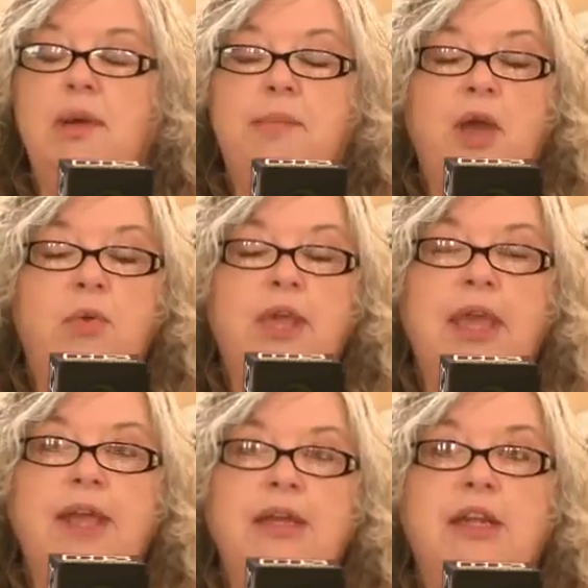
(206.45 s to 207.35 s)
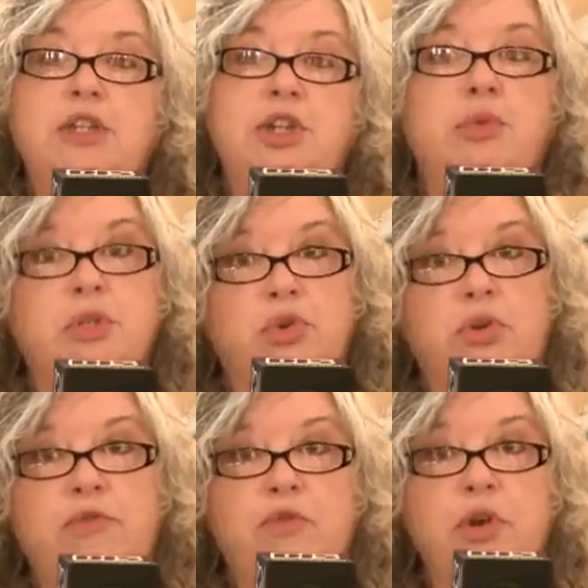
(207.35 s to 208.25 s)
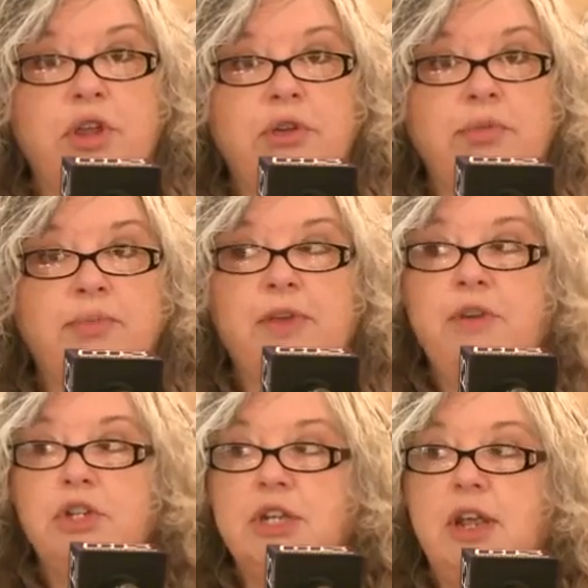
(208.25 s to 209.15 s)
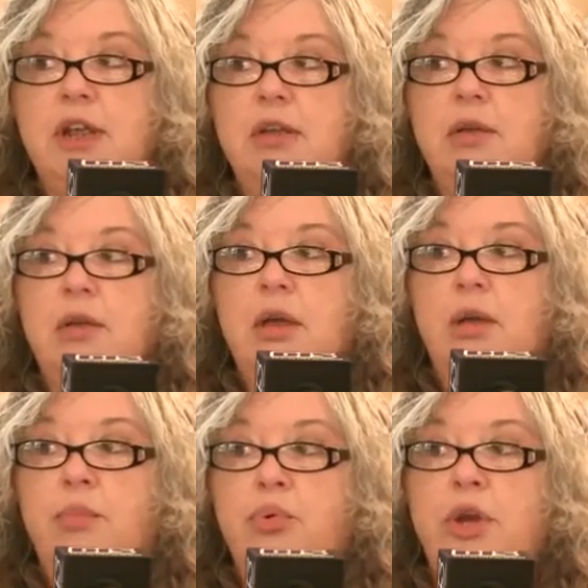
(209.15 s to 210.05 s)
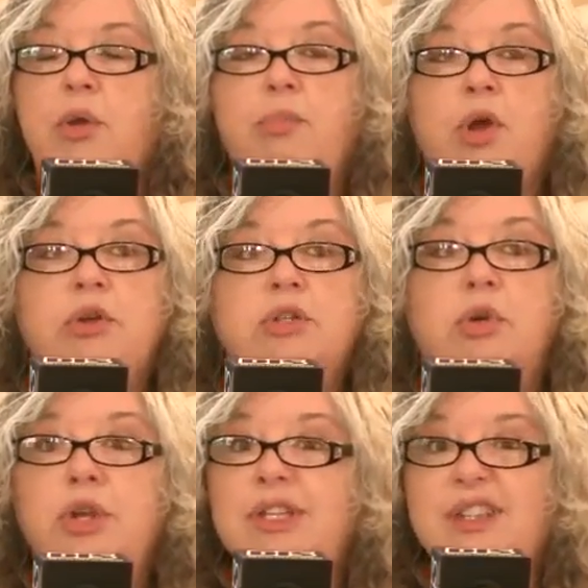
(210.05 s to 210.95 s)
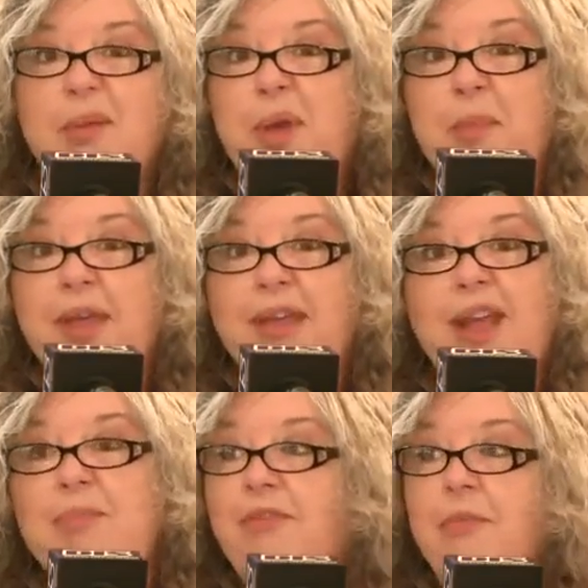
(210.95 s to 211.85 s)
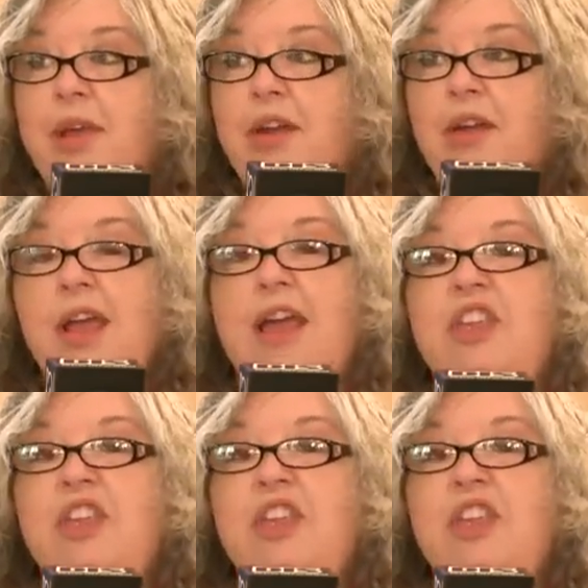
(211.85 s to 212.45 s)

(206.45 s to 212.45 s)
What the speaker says: But we can get it to your resort for you if you're staying pre or post, or you can stop by and pick it up, even better.